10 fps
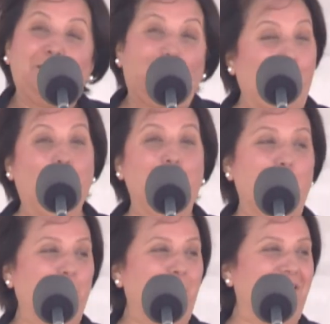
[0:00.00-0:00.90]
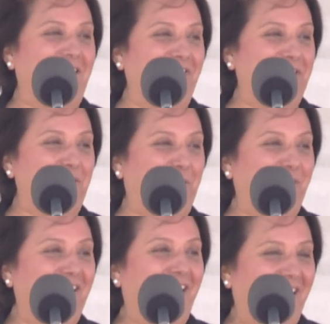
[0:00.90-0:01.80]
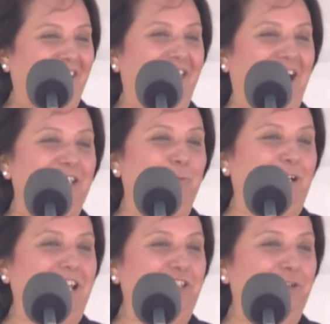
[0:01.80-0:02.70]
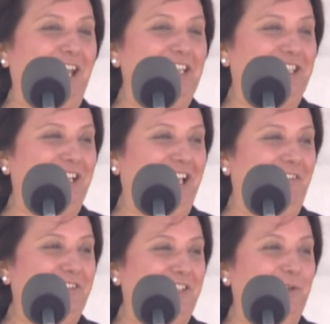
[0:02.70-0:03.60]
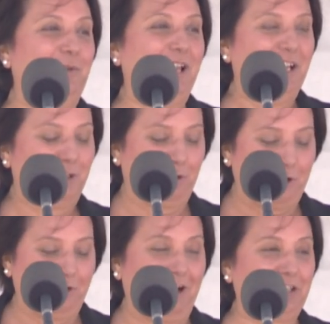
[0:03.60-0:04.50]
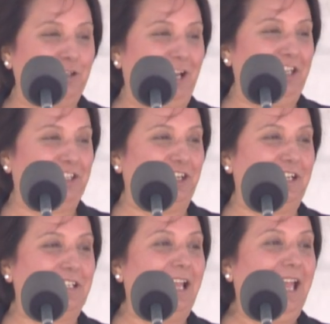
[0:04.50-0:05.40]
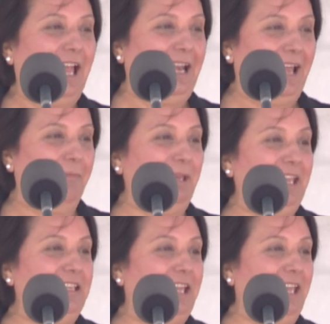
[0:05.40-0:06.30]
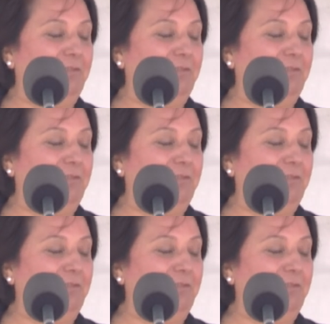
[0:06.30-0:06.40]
go and open another door, and that's what education gives you. So congratulations. And Hamid, in